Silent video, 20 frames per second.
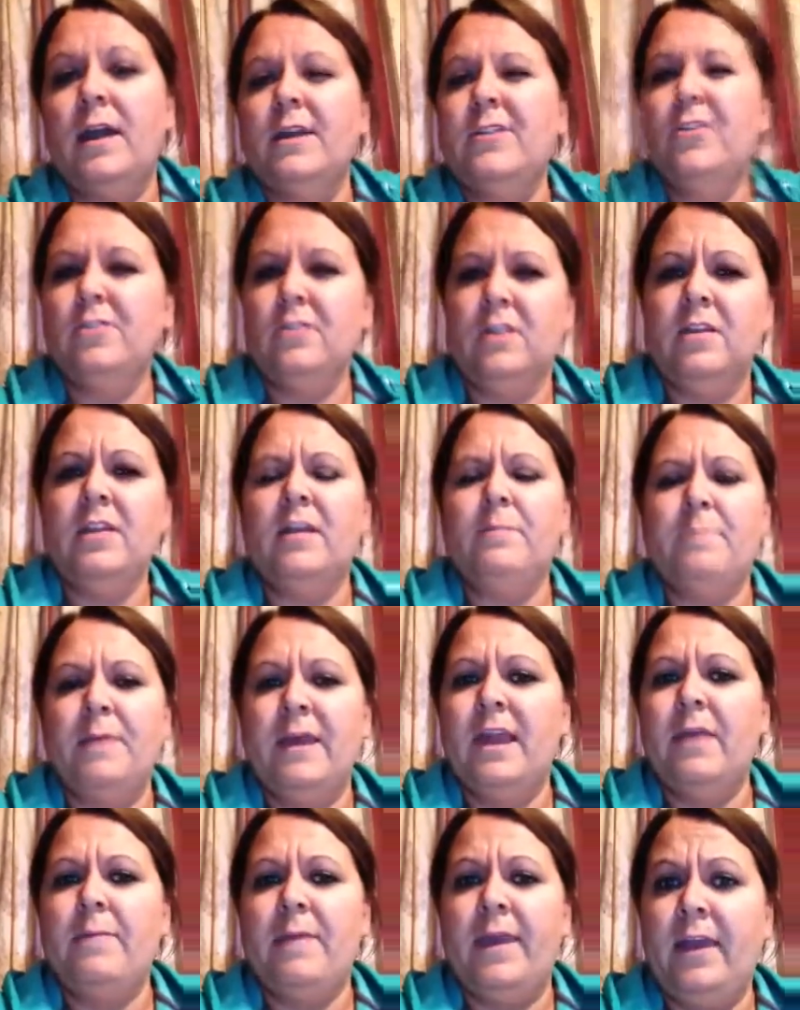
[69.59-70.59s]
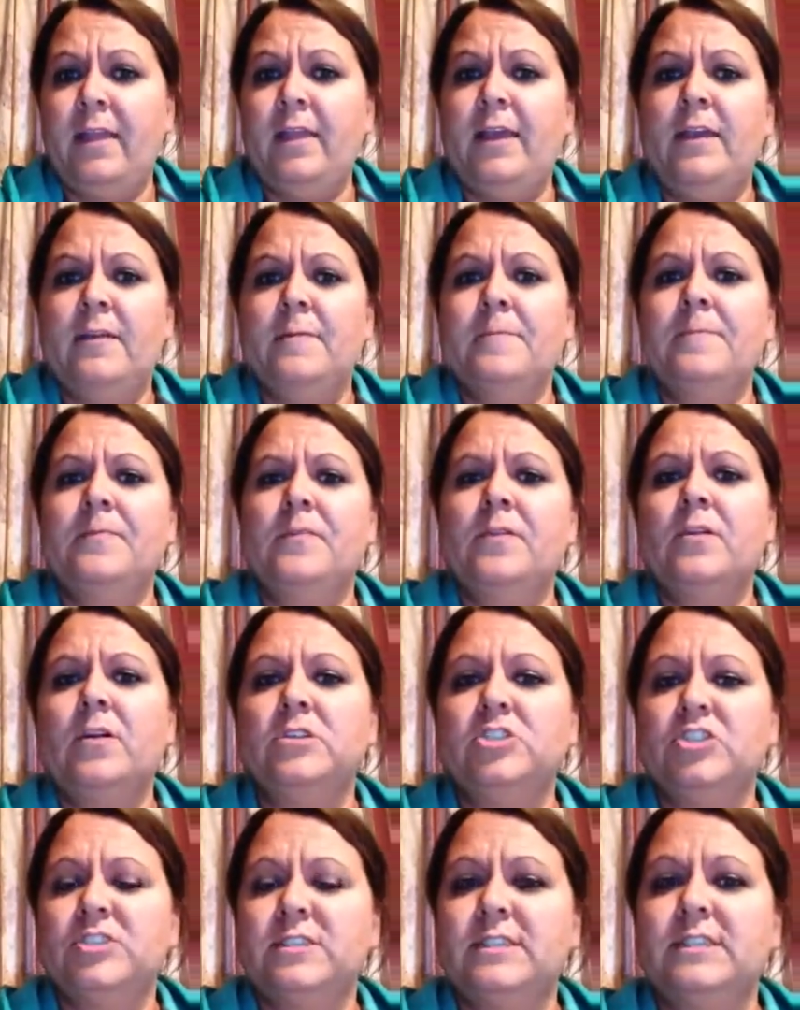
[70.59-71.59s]
do a lot of Becky Bailey
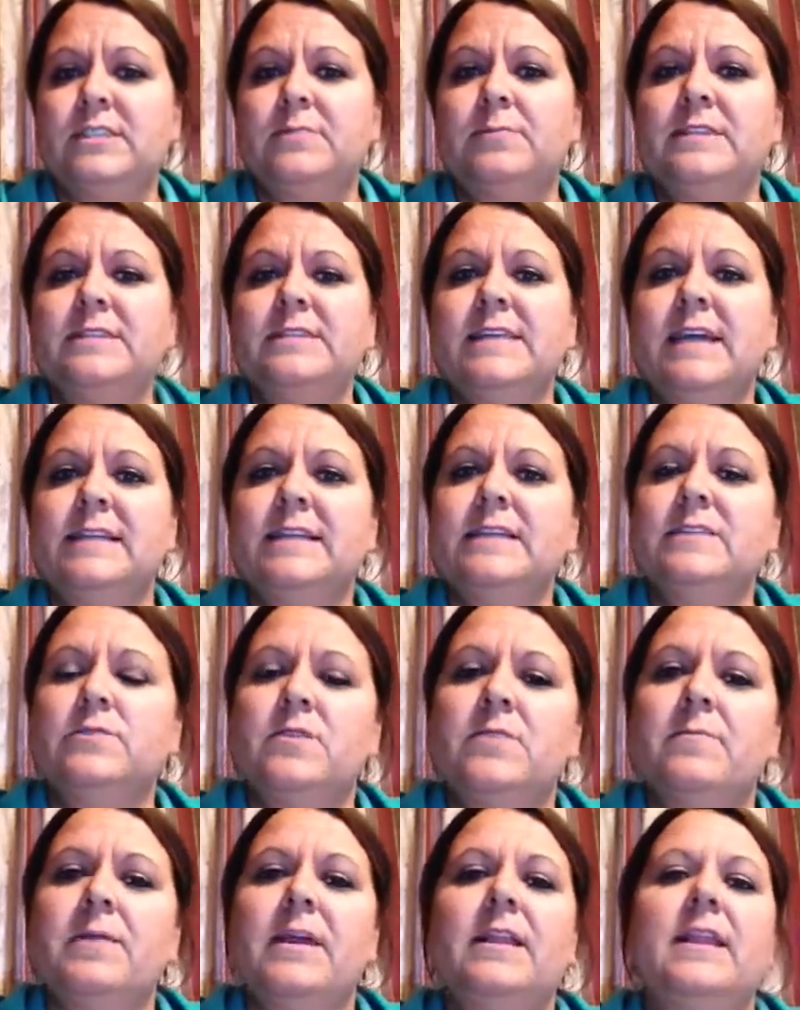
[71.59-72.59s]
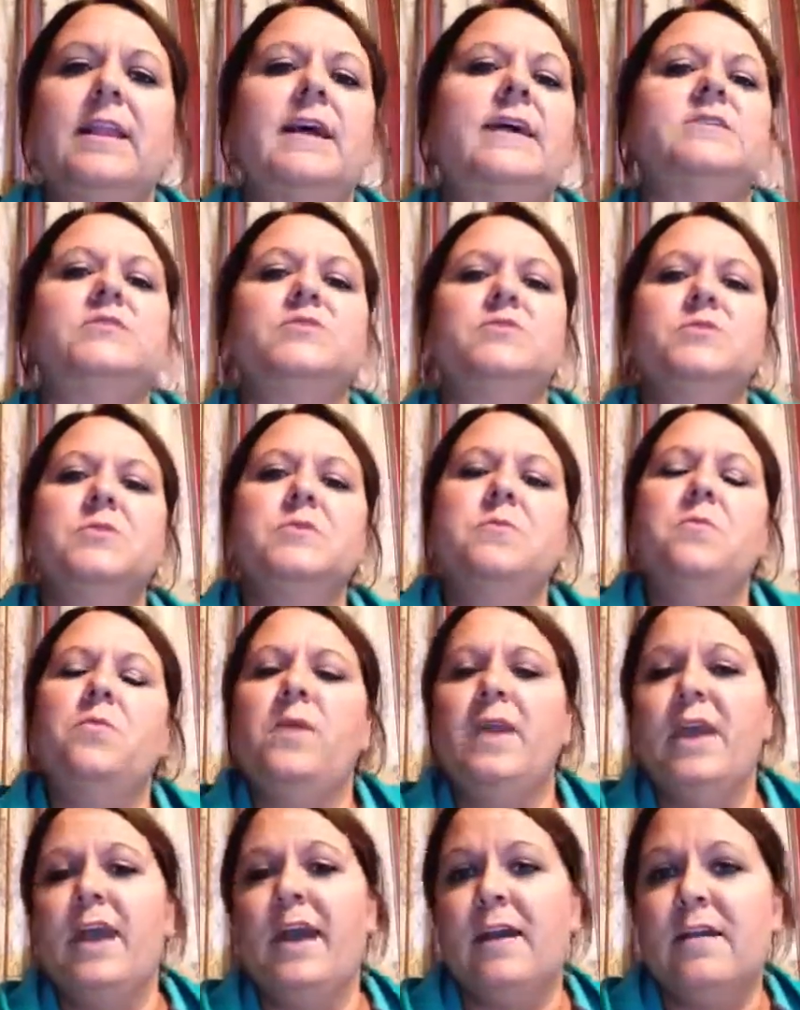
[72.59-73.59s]
conscious discipline techniques within my classroom.
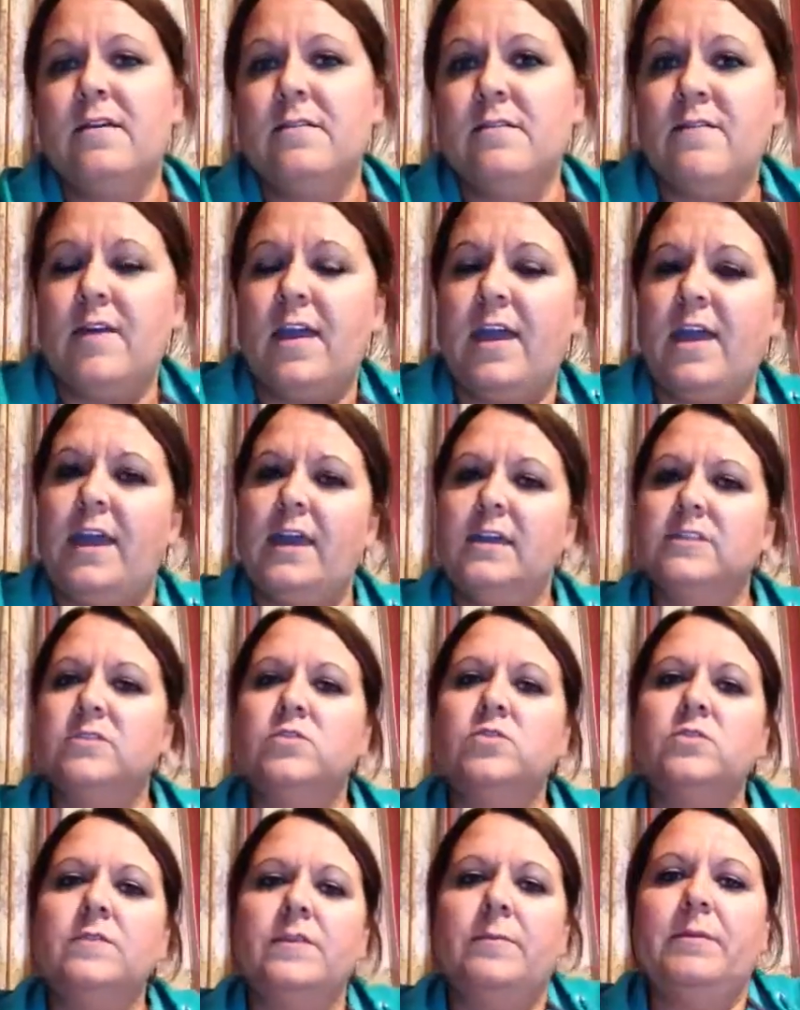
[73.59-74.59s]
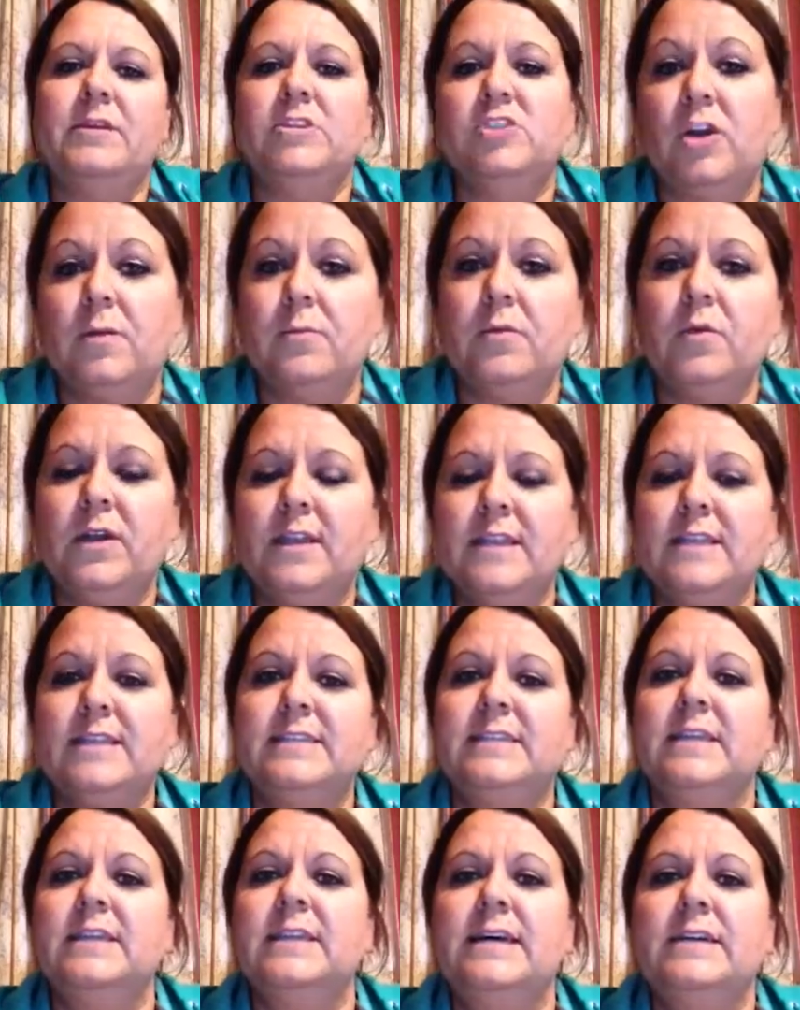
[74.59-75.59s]
We have a school family job board.
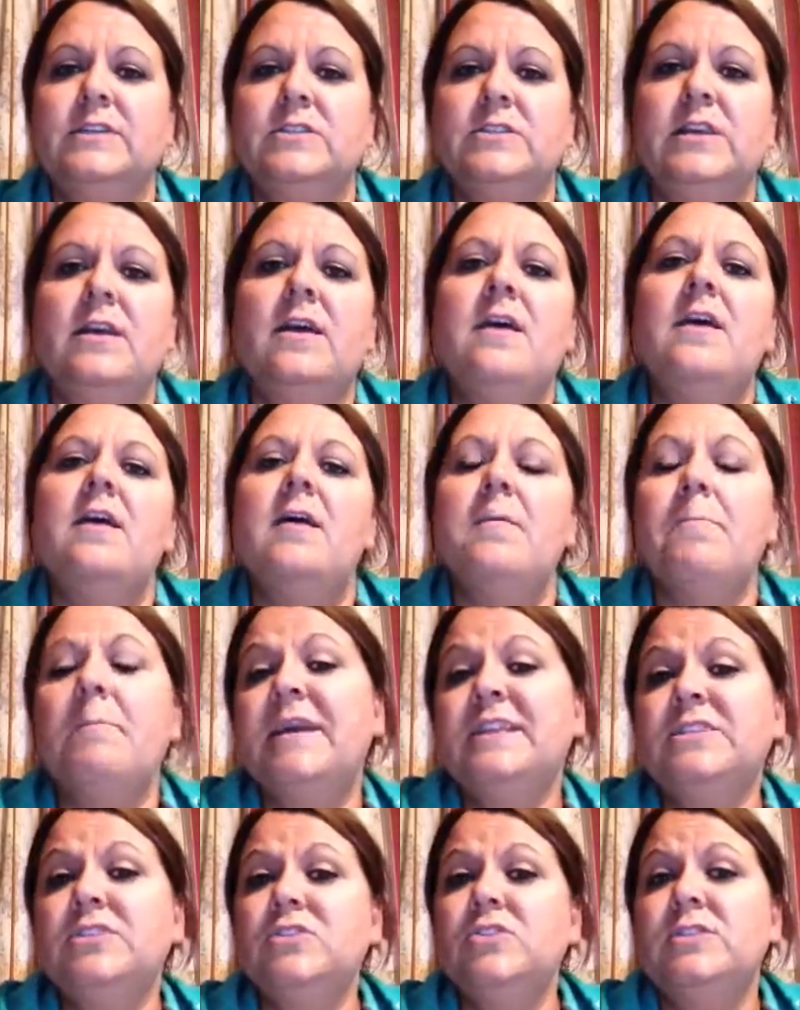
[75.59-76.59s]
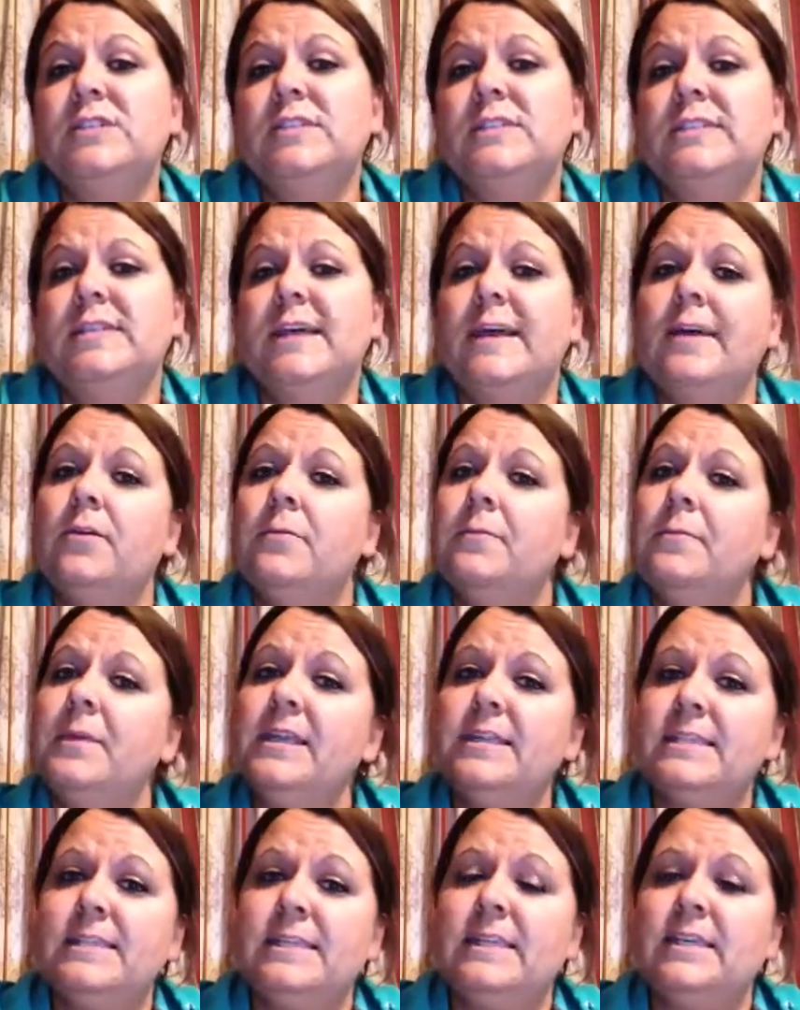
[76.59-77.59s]
This allows my students to help
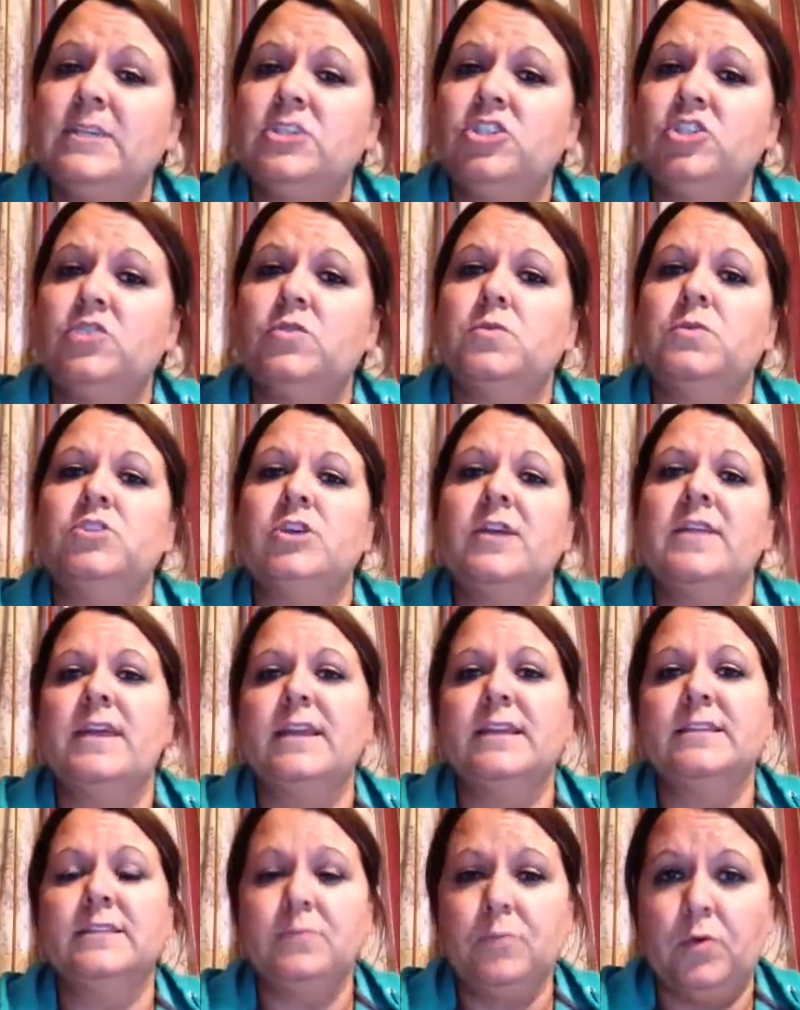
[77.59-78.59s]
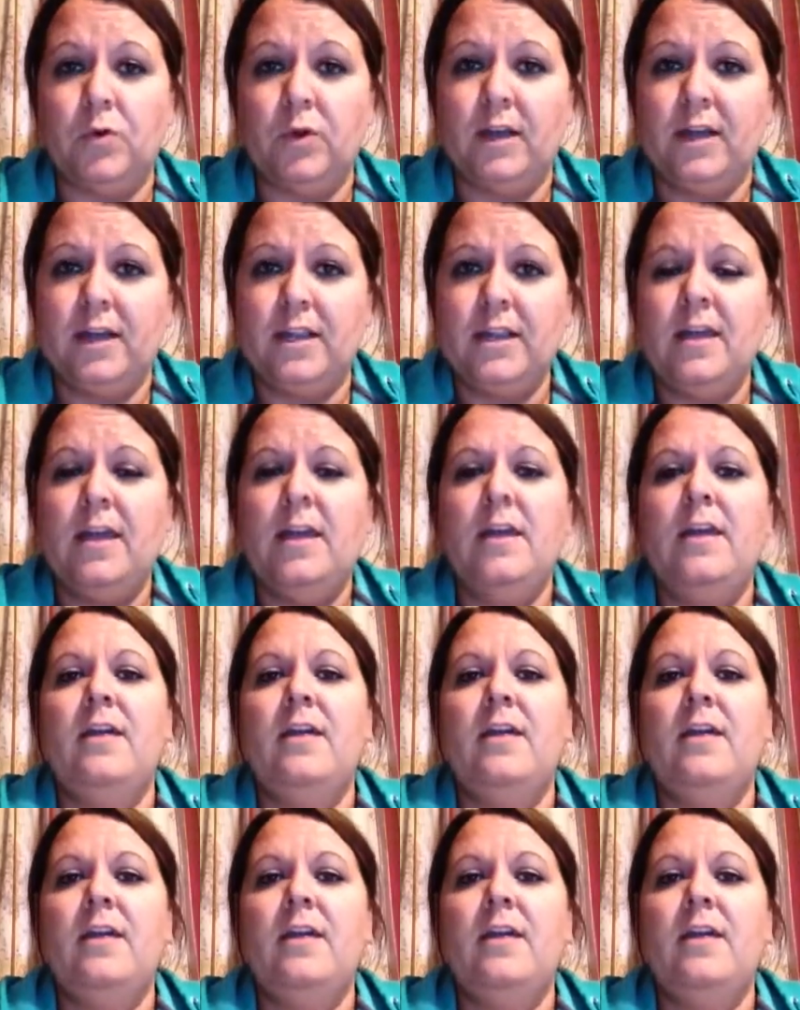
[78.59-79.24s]
me teach, which I think is important.